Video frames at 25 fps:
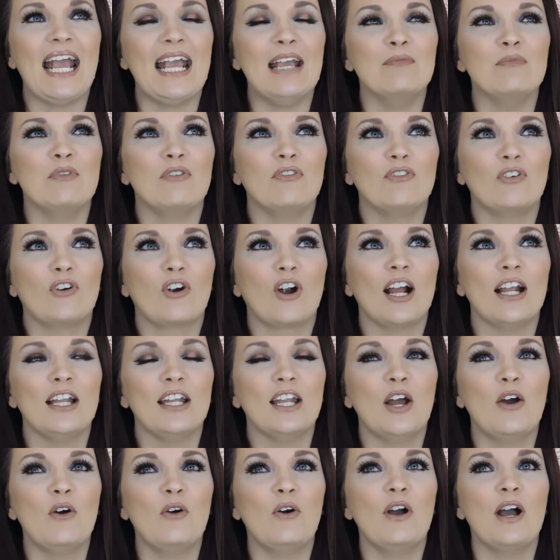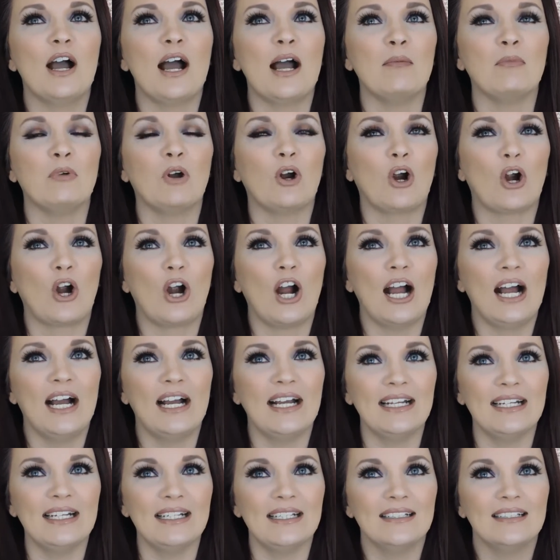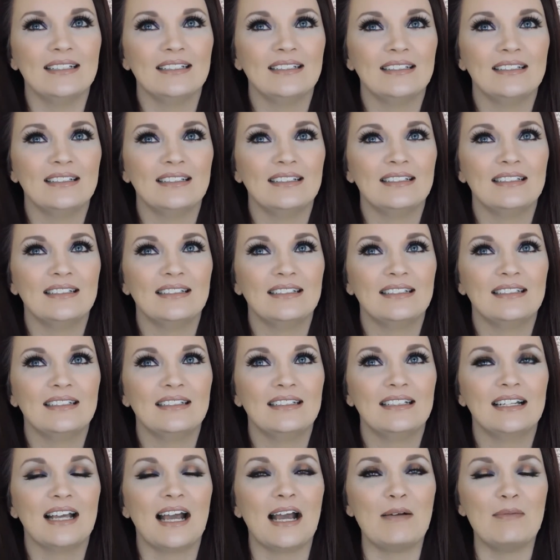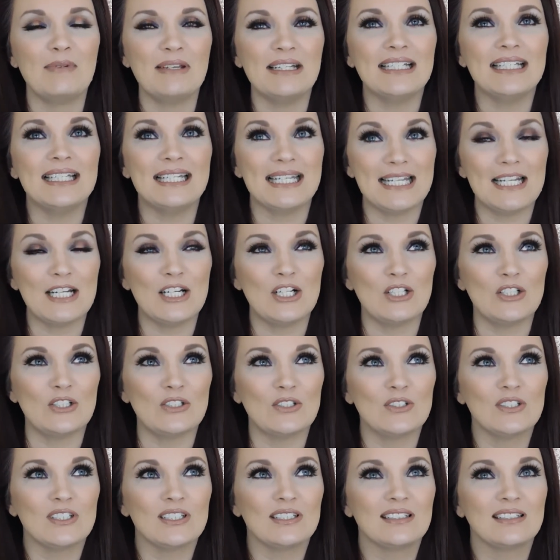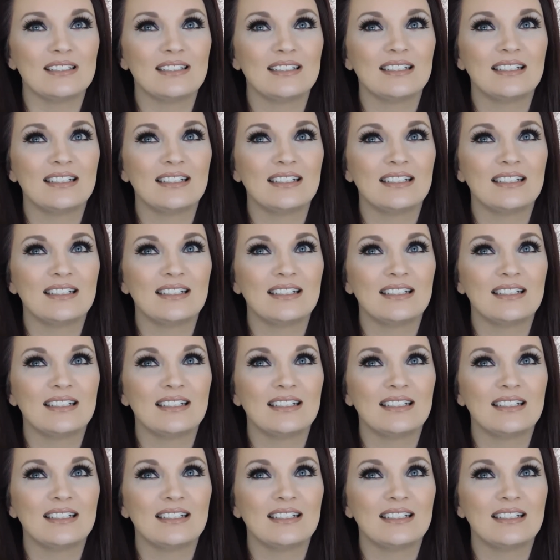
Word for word: and before I know it, I'm crying. I'm in tears.